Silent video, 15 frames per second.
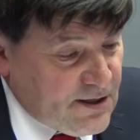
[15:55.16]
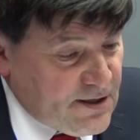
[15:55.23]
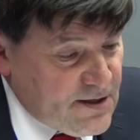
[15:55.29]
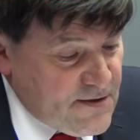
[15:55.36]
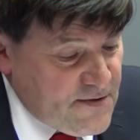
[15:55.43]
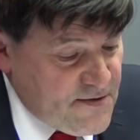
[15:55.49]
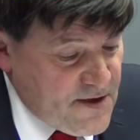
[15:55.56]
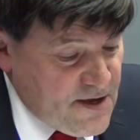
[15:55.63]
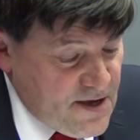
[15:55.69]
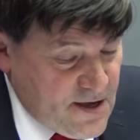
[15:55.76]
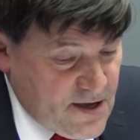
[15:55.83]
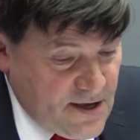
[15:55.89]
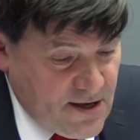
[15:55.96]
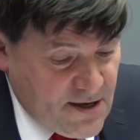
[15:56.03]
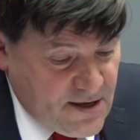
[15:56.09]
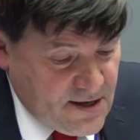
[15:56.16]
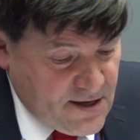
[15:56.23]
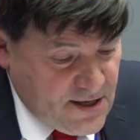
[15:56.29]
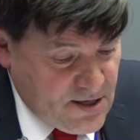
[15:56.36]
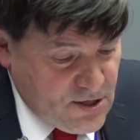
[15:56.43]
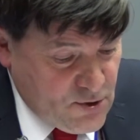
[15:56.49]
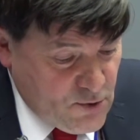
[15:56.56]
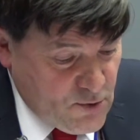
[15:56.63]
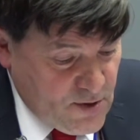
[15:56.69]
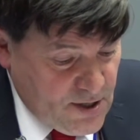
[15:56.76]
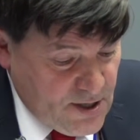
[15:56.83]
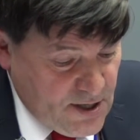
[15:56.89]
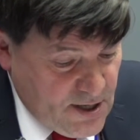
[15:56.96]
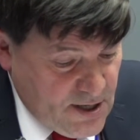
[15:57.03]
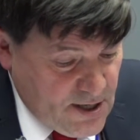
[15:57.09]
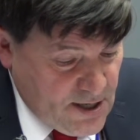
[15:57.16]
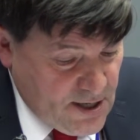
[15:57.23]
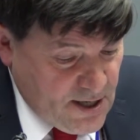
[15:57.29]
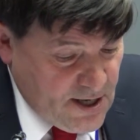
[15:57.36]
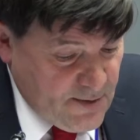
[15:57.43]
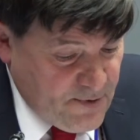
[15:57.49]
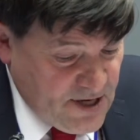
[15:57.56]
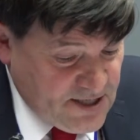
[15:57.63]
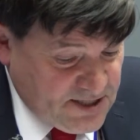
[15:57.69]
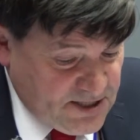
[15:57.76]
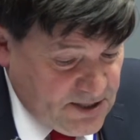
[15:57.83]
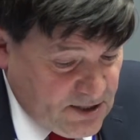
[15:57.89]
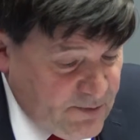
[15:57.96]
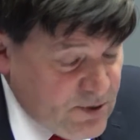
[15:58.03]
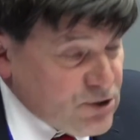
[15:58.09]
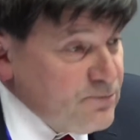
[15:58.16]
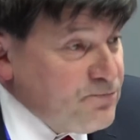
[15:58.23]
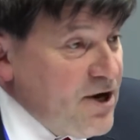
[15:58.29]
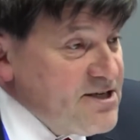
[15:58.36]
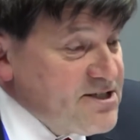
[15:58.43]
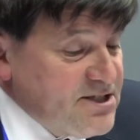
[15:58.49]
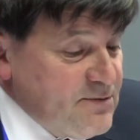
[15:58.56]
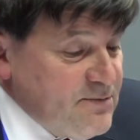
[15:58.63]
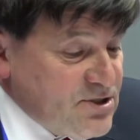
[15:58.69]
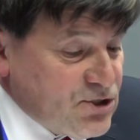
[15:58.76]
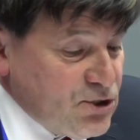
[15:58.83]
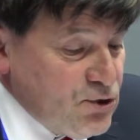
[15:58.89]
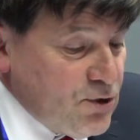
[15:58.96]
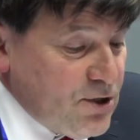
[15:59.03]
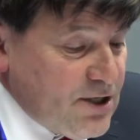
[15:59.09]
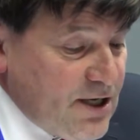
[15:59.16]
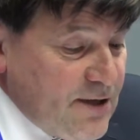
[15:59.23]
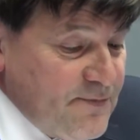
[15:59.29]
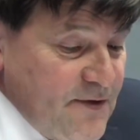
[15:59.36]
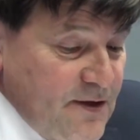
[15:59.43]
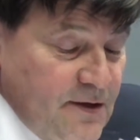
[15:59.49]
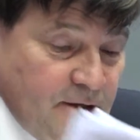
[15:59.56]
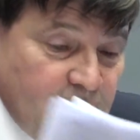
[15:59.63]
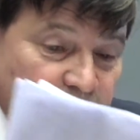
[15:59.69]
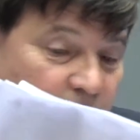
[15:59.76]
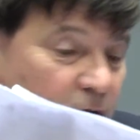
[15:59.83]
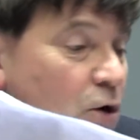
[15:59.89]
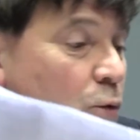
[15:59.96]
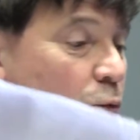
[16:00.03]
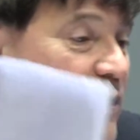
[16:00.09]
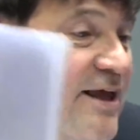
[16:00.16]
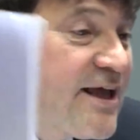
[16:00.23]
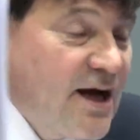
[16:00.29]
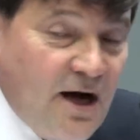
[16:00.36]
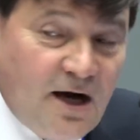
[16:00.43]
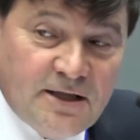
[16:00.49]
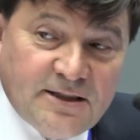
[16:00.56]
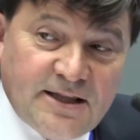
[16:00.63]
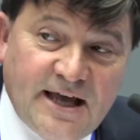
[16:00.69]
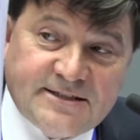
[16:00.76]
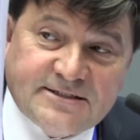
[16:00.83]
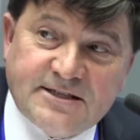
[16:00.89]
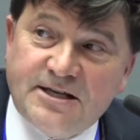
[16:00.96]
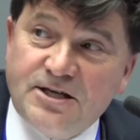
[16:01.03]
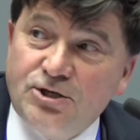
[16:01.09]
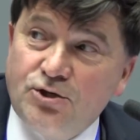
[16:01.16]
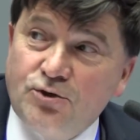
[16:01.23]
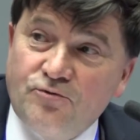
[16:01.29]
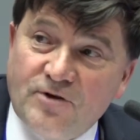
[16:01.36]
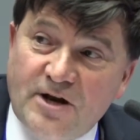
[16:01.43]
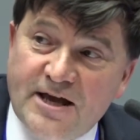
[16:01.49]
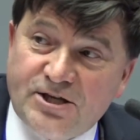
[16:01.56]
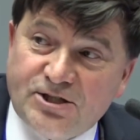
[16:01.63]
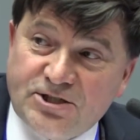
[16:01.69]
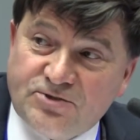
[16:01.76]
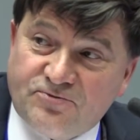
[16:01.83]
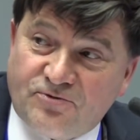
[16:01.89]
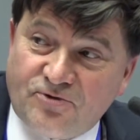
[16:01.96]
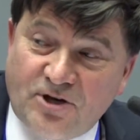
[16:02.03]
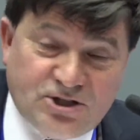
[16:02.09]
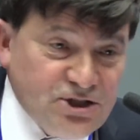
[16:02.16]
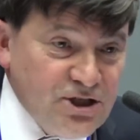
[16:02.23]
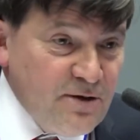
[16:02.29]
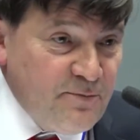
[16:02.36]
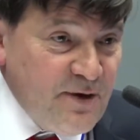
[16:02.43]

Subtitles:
The EU Commission President, Mr. Juncker, we can't let EU relations with Russia be